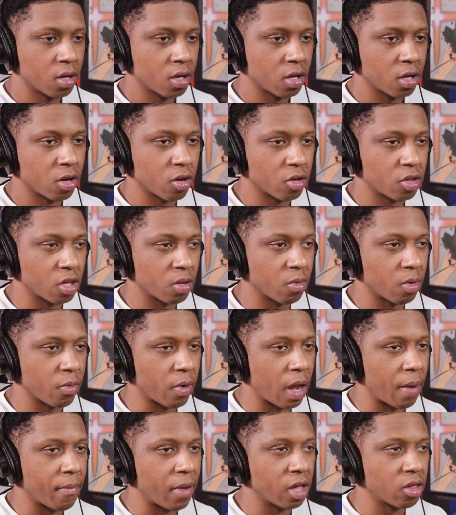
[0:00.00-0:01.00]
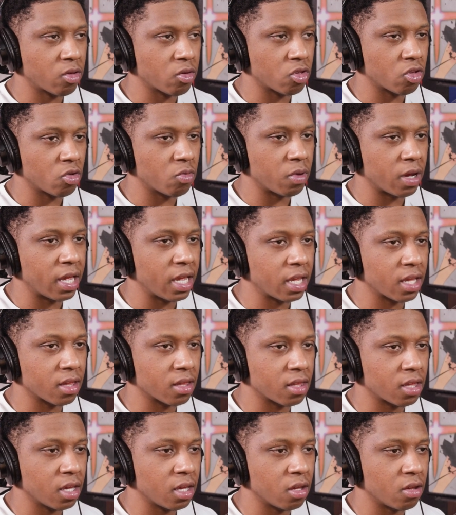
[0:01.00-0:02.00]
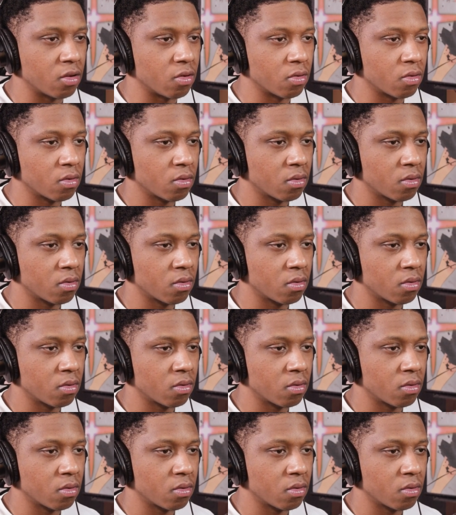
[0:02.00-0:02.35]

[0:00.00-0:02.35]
Kirishima, bro, I messed with you, but he can see you.